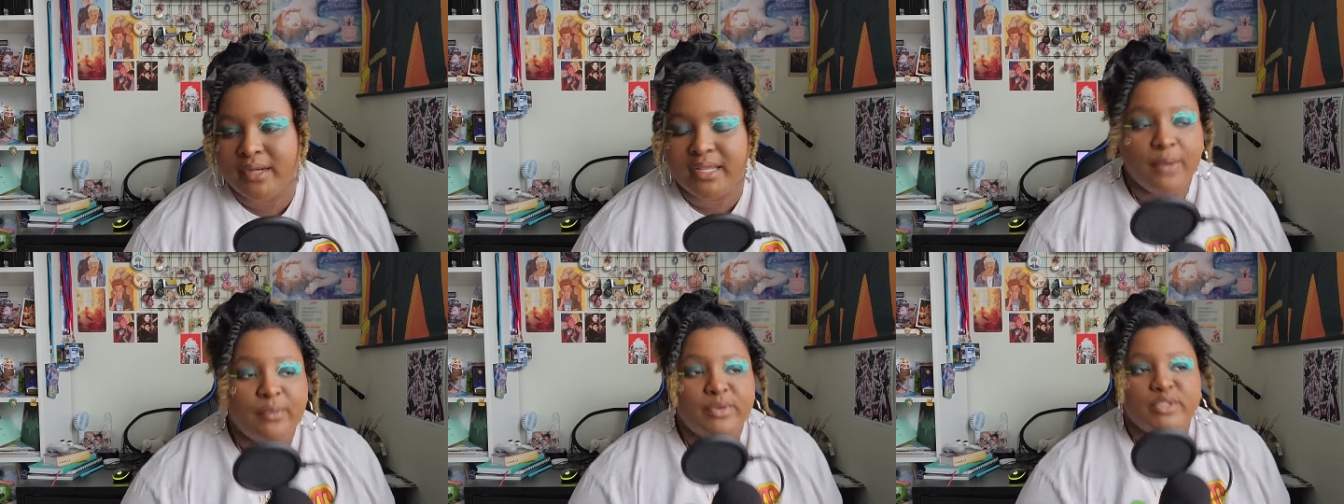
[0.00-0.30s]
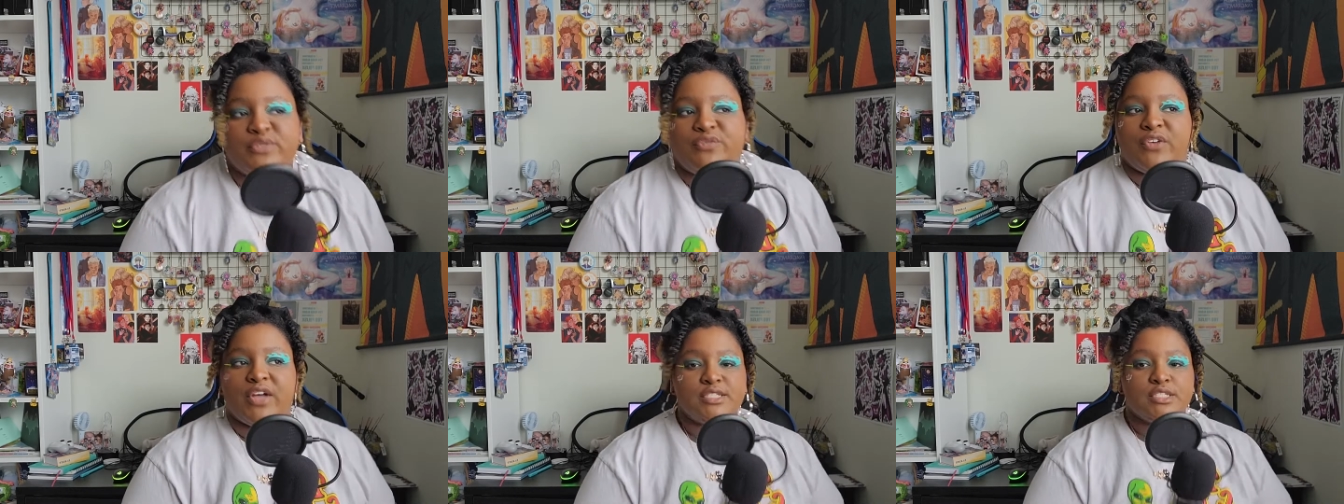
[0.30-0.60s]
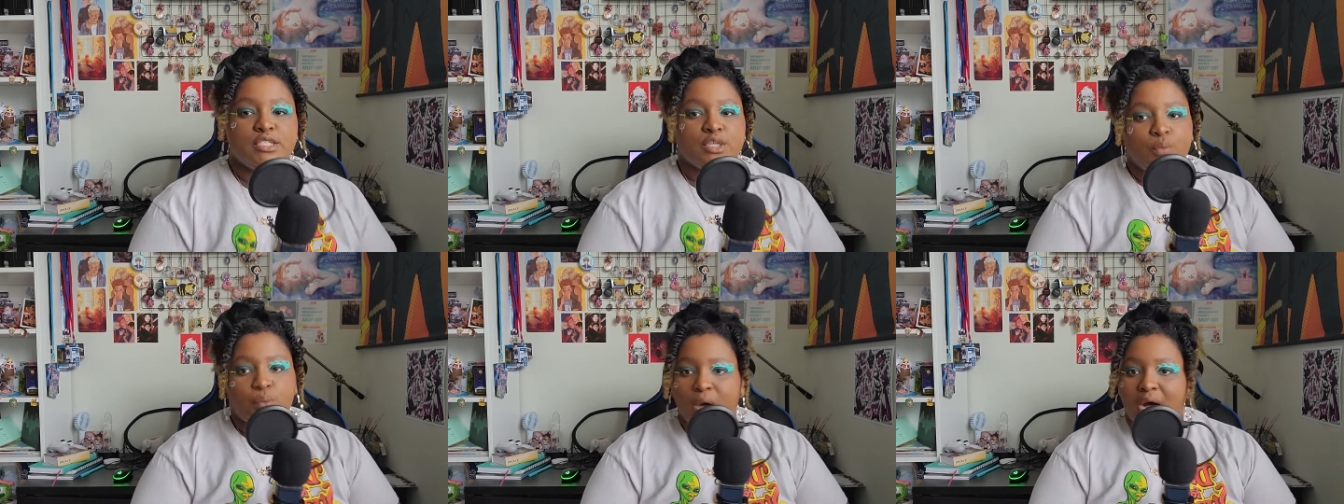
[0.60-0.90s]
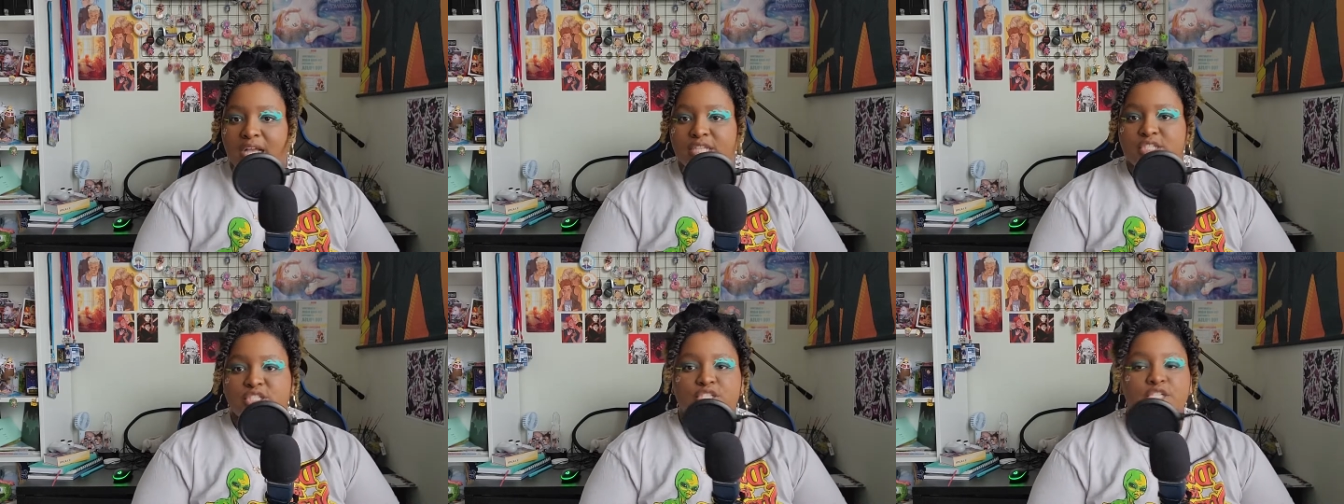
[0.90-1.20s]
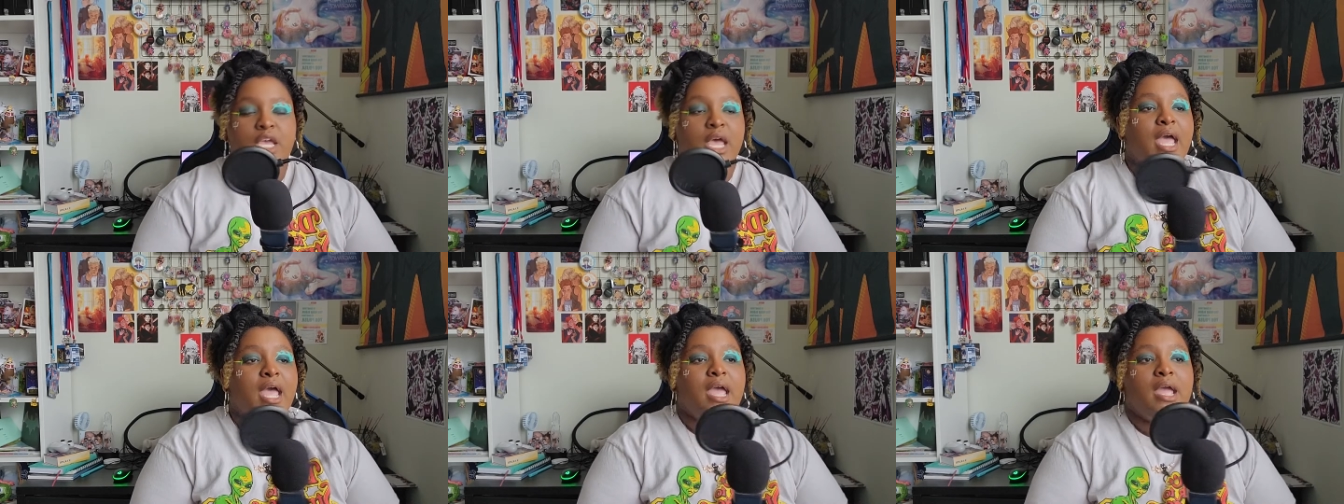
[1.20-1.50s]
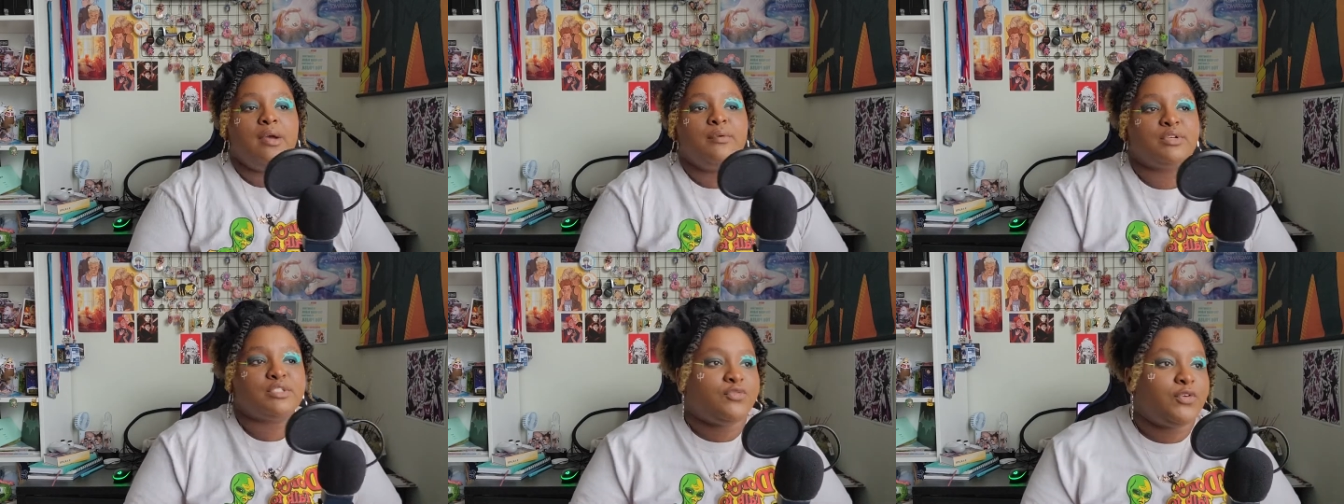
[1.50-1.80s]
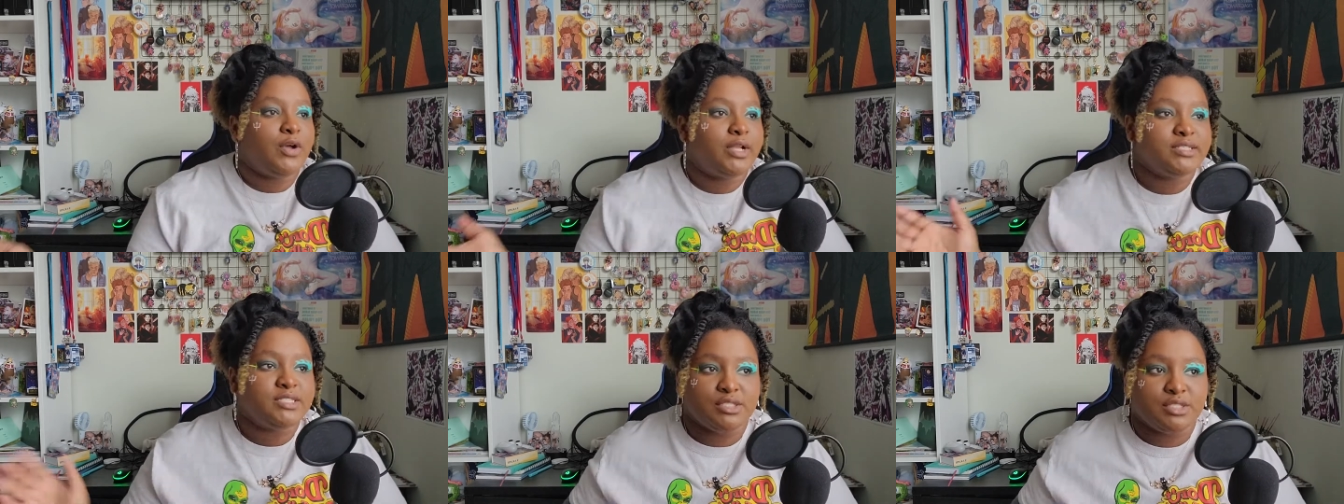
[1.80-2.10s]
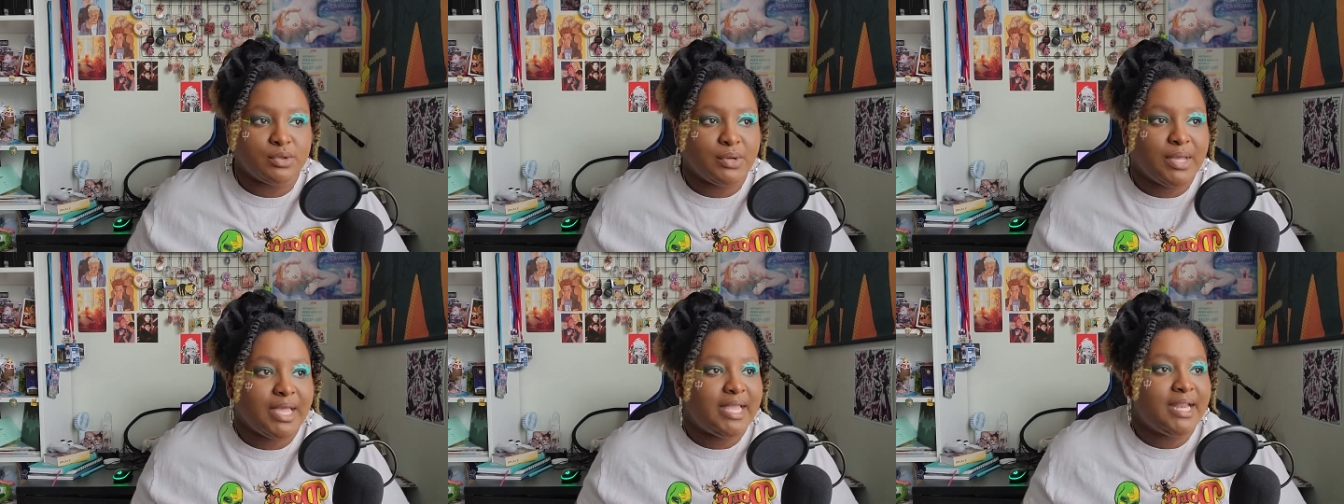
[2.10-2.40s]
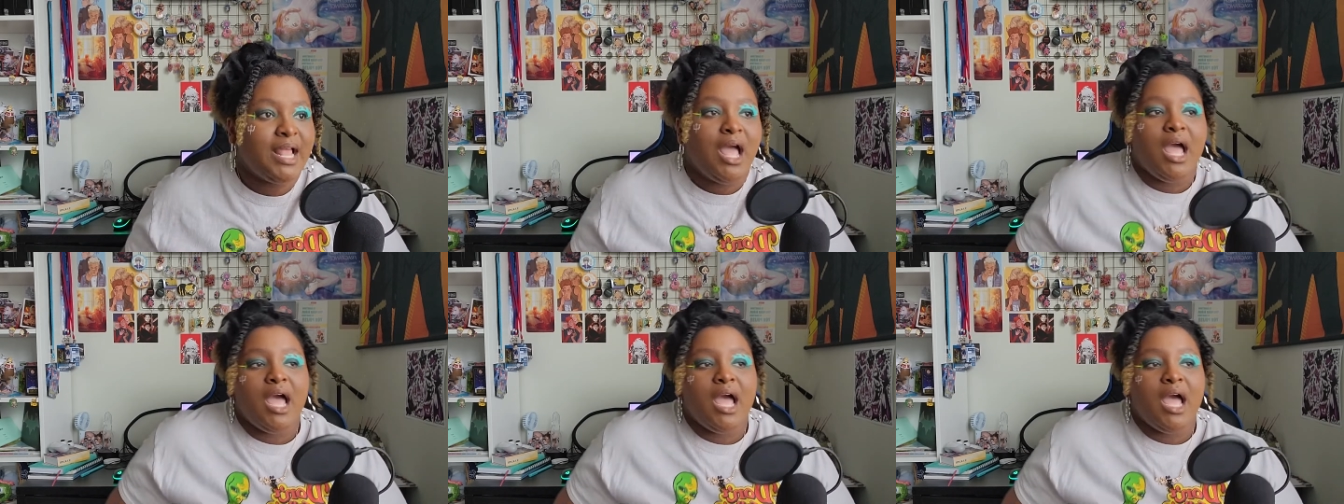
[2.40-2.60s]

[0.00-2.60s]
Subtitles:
It was fun to watch. It was fun to do it.